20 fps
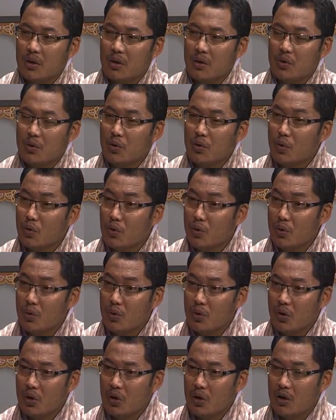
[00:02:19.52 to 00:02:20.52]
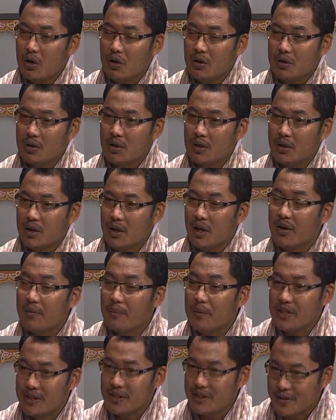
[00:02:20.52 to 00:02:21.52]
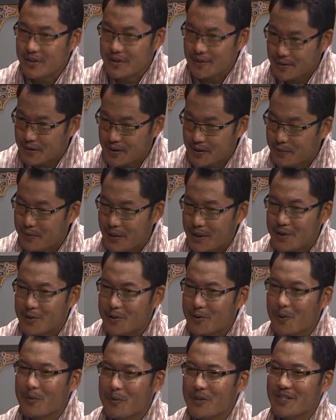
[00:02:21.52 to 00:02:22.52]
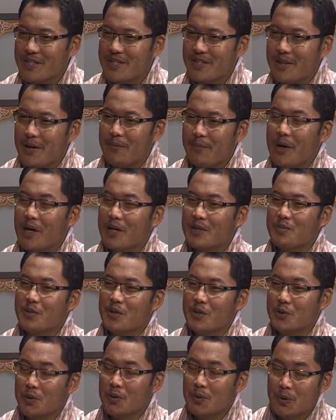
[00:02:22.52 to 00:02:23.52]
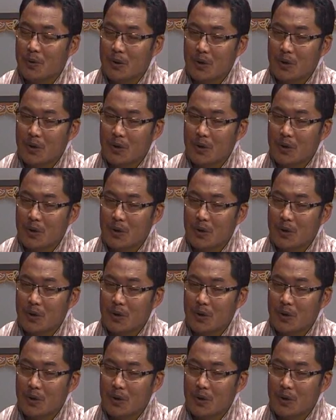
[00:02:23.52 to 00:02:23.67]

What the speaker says: The government, in fact, no minister have asked me to.